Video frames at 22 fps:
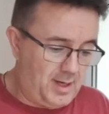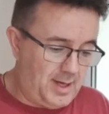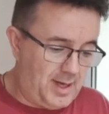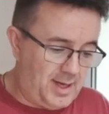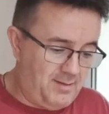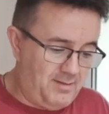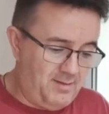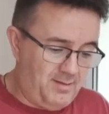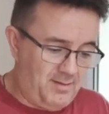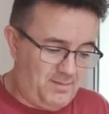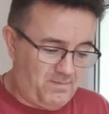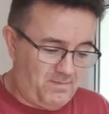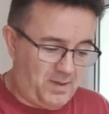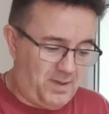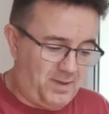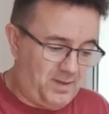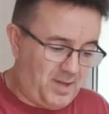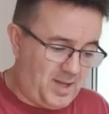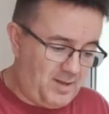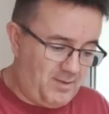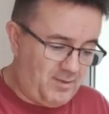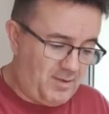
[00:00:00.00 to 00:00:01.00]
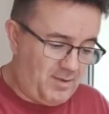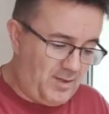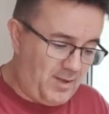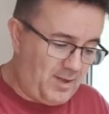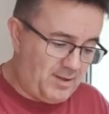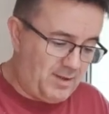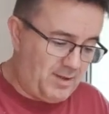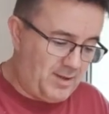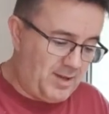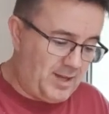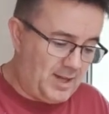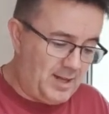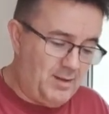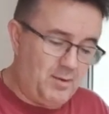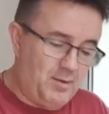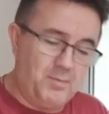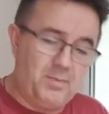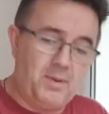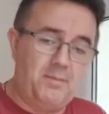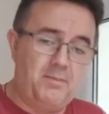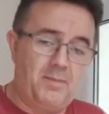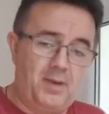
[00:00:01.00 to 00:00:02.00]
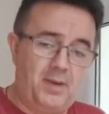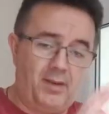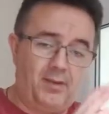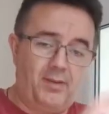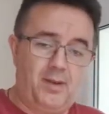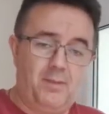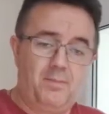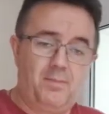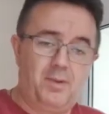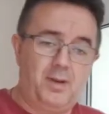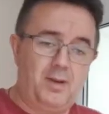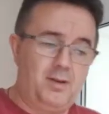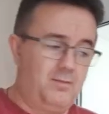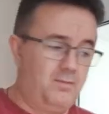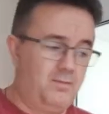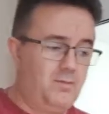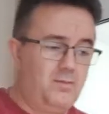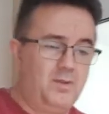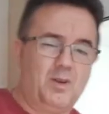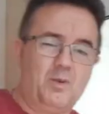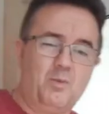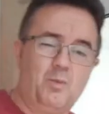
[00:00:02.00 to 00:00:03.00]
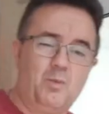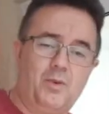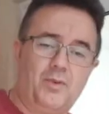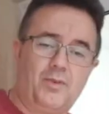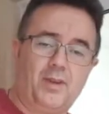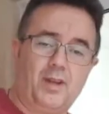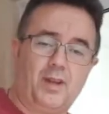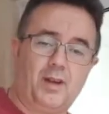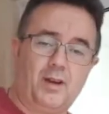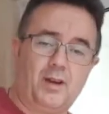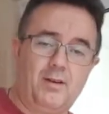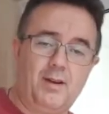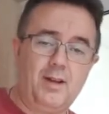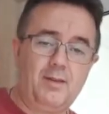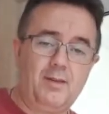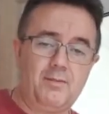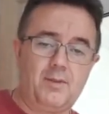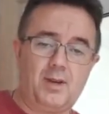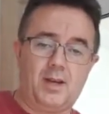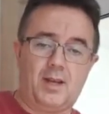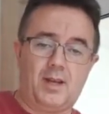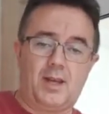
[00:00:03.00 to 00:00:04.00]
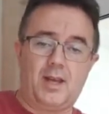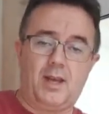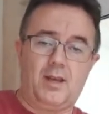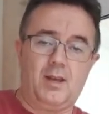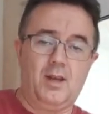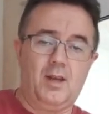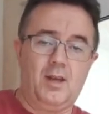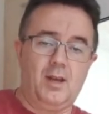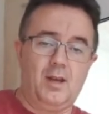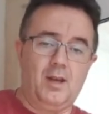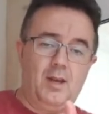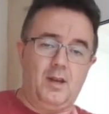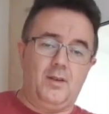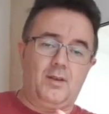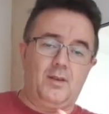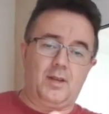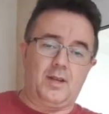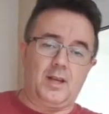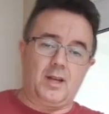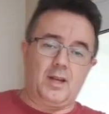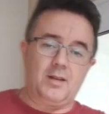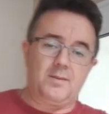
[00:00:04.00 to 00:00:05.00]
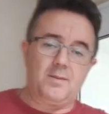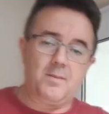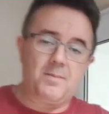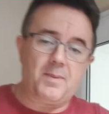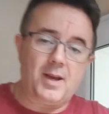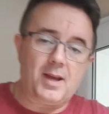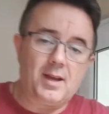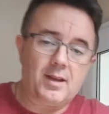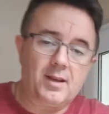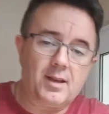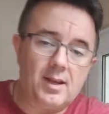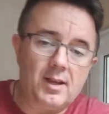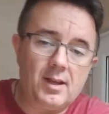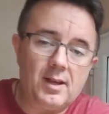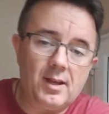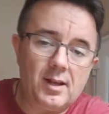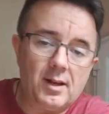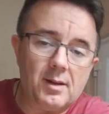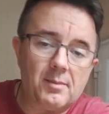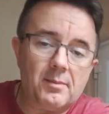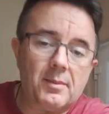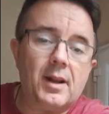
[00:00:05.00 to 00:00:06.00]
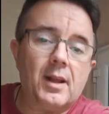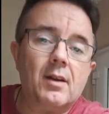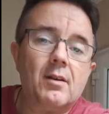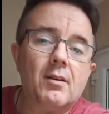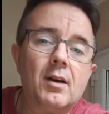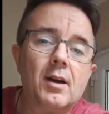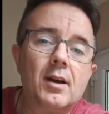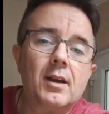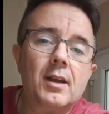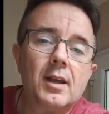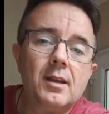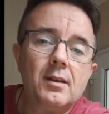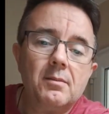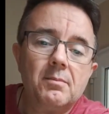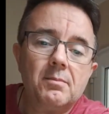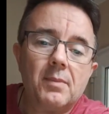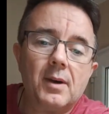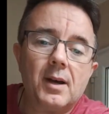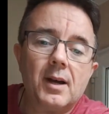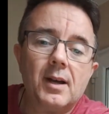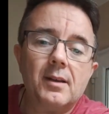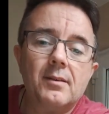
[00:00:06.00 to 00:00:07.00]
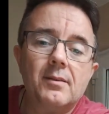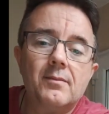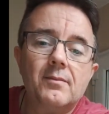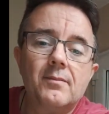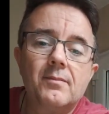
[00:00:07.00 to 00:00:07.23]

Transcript: And potentially this could get a little bit messy, but we'll see. Alright? Okay, so catch me back in a minute. Okay, bye.